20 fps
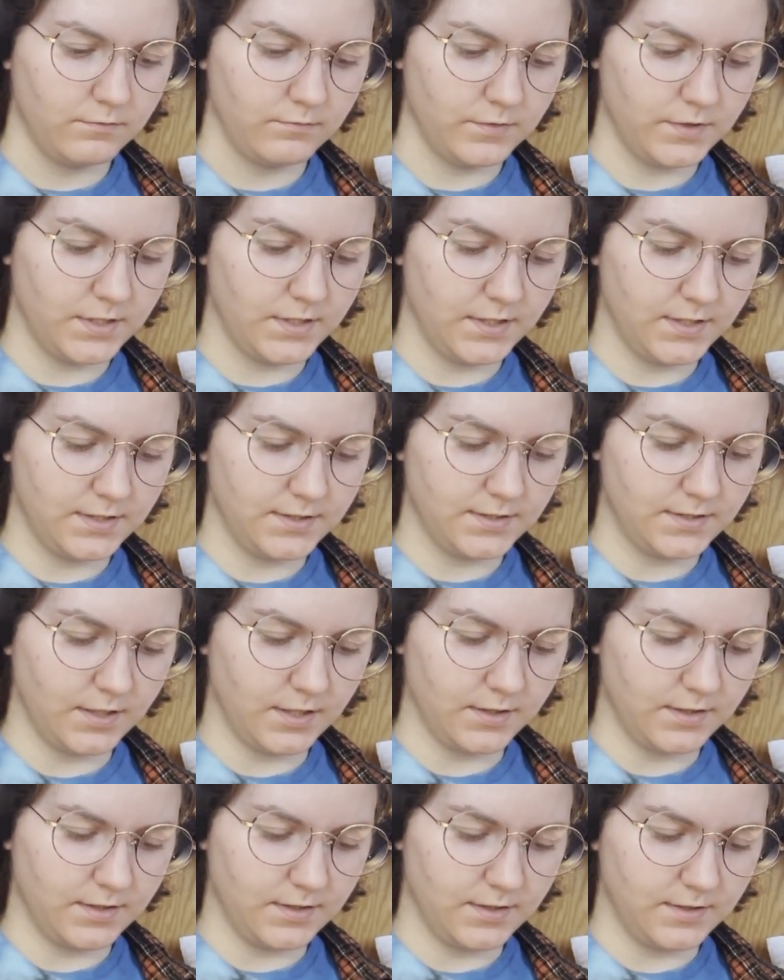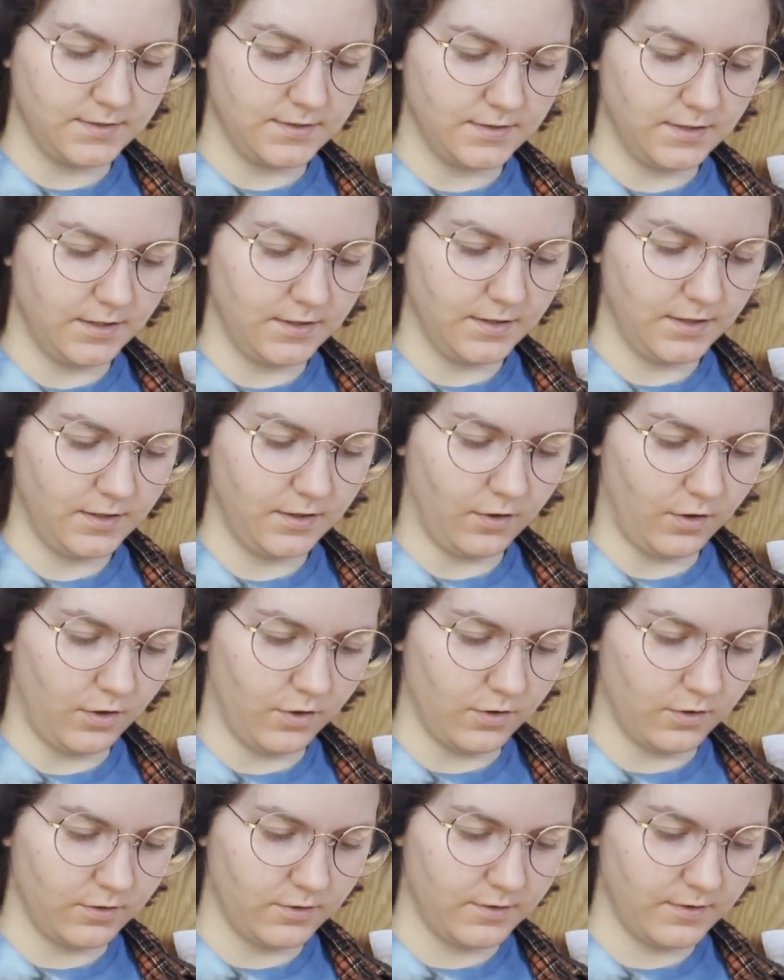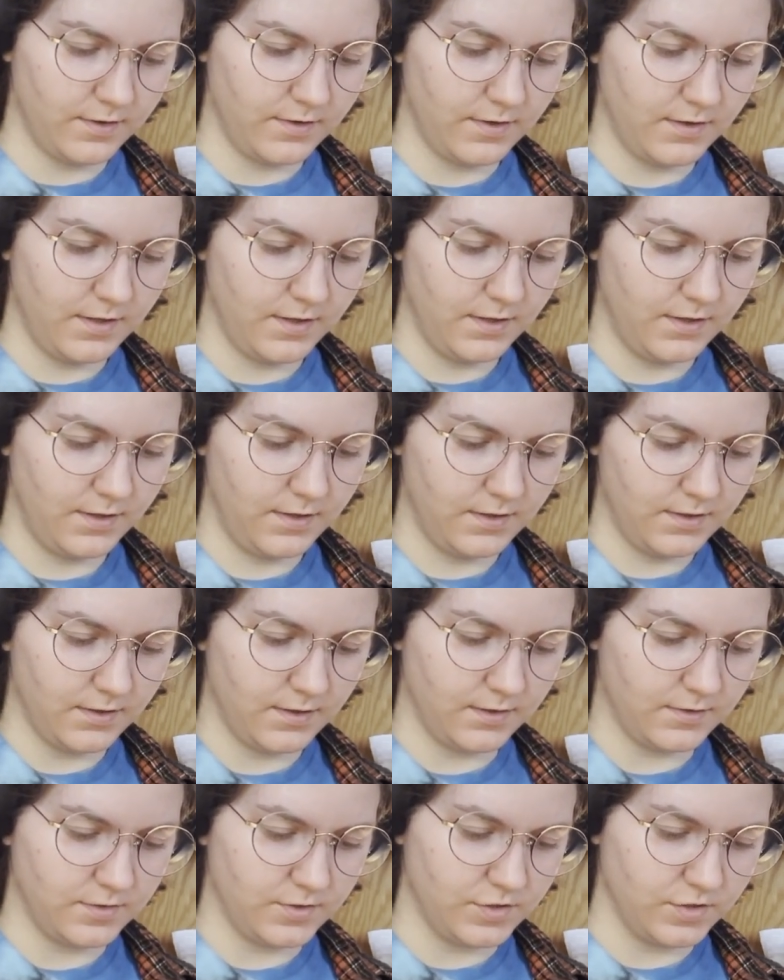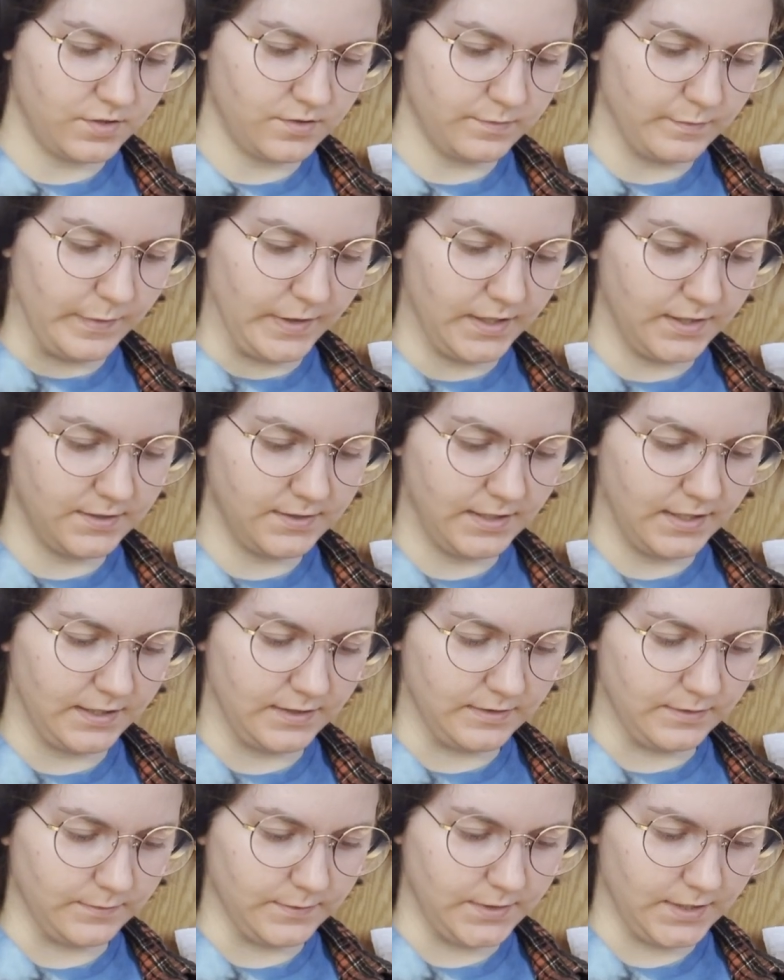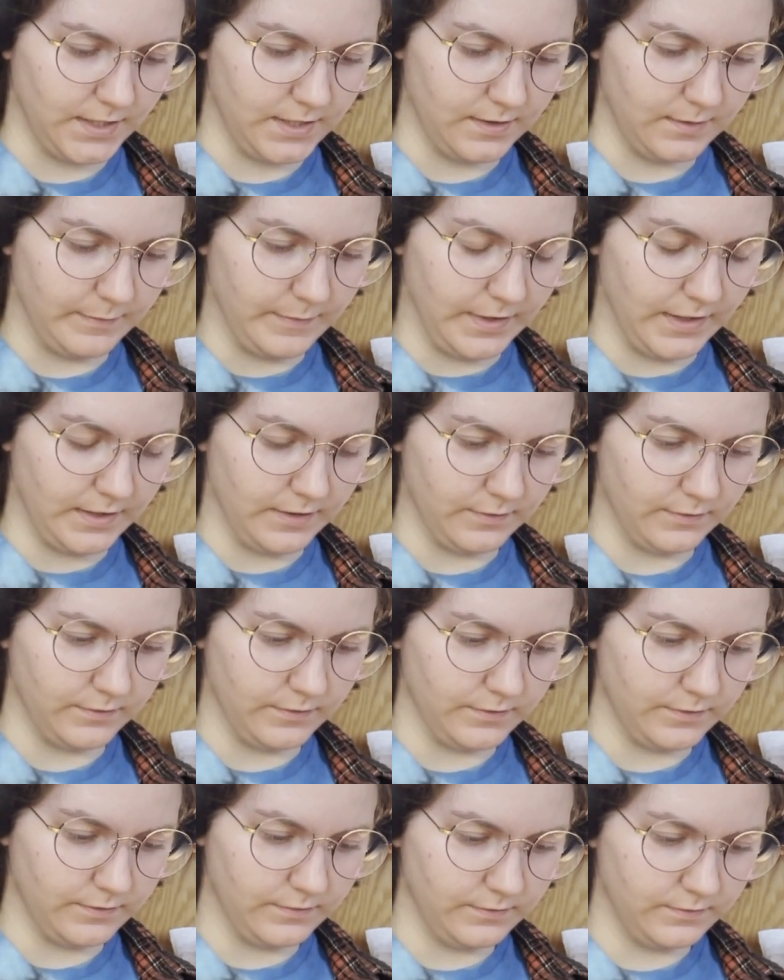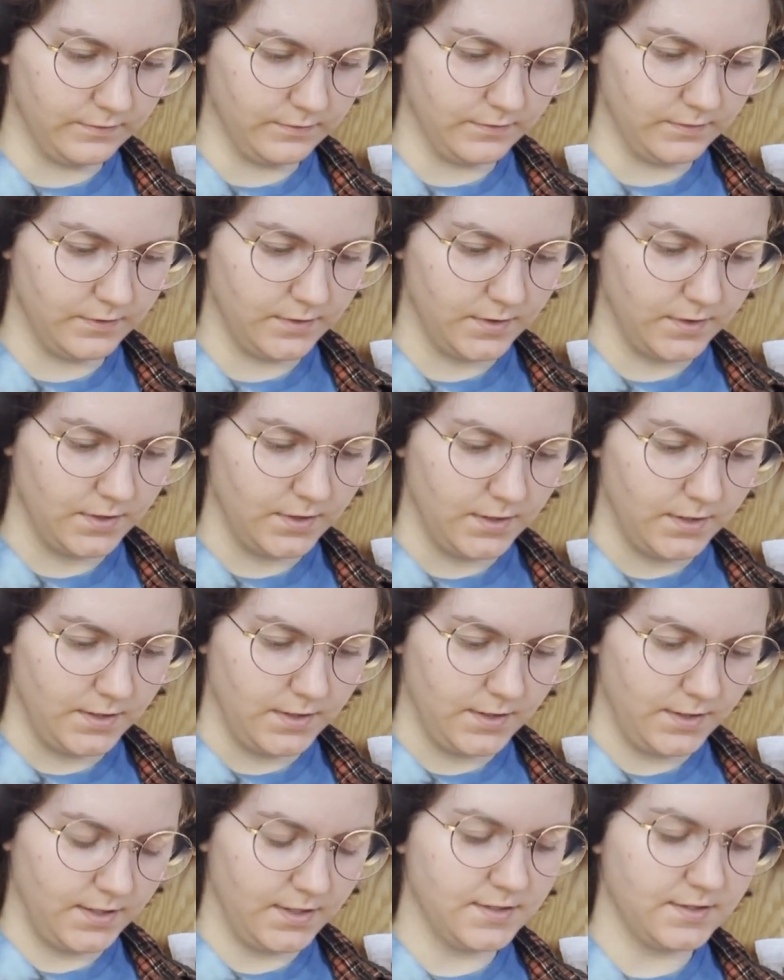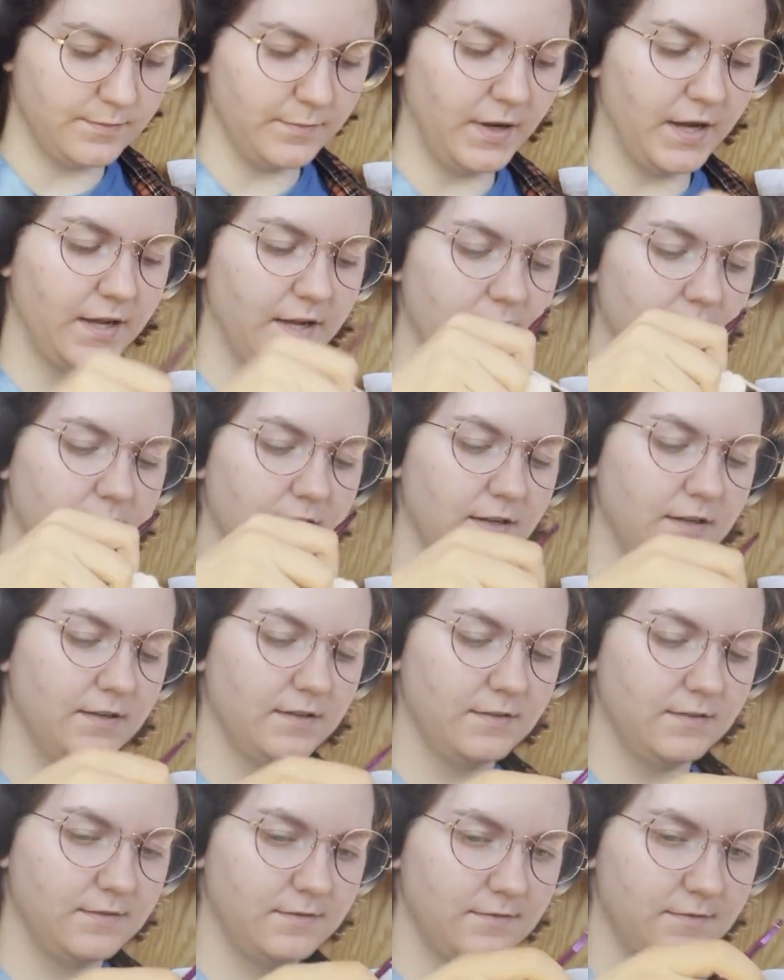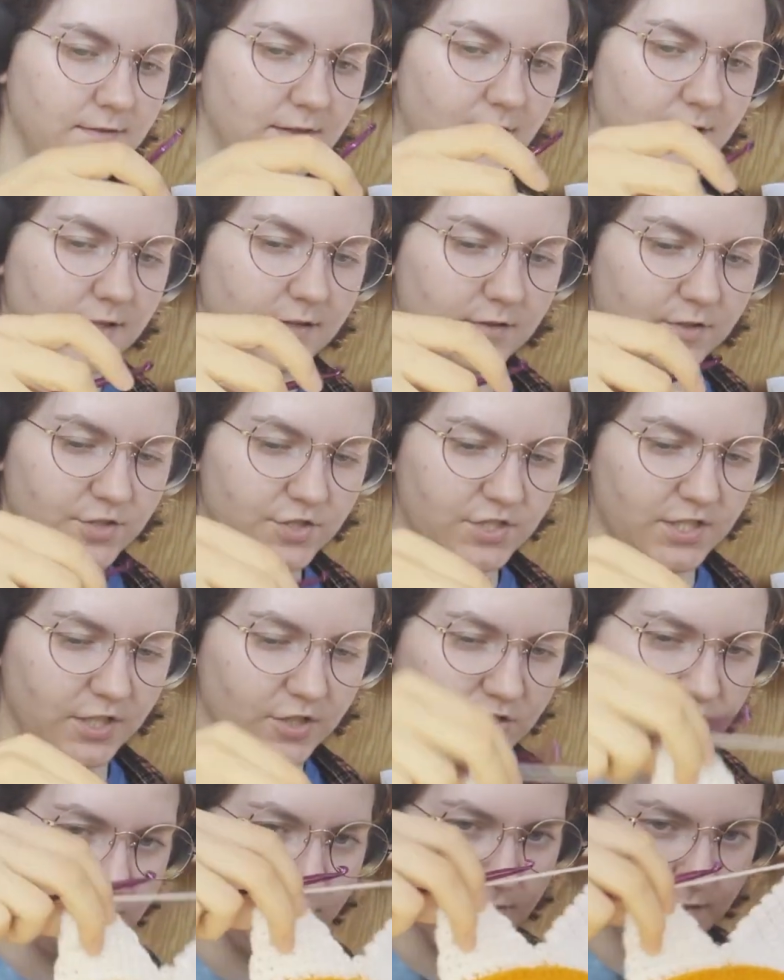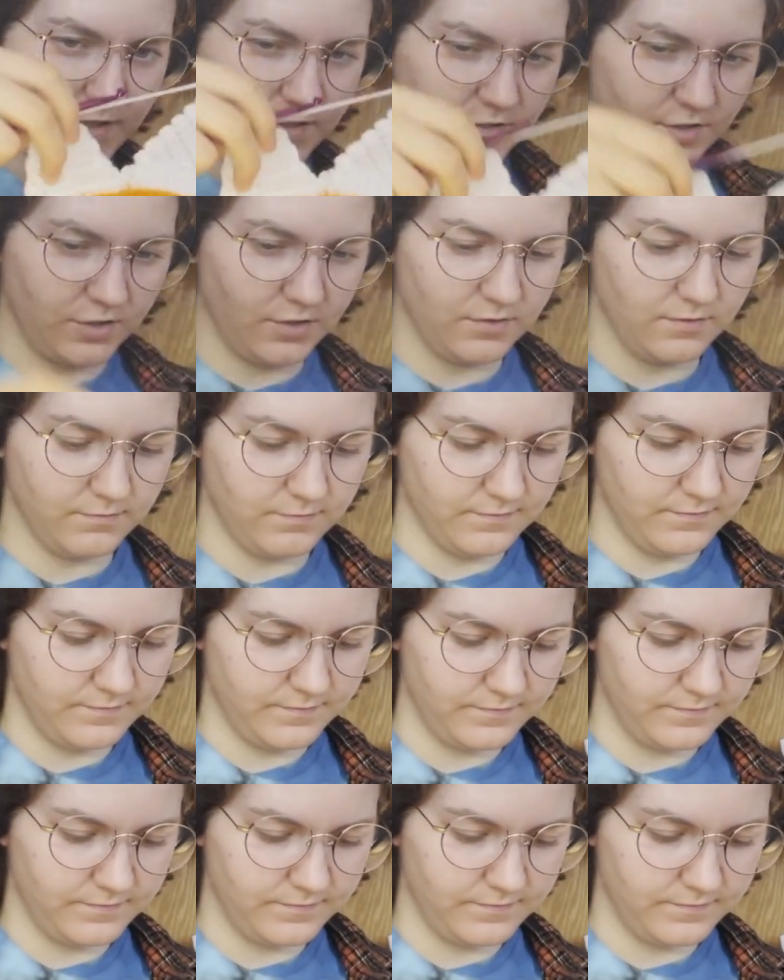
But it's not like a hard thing. It just might take some time. I don't know. It's my English diction midterm.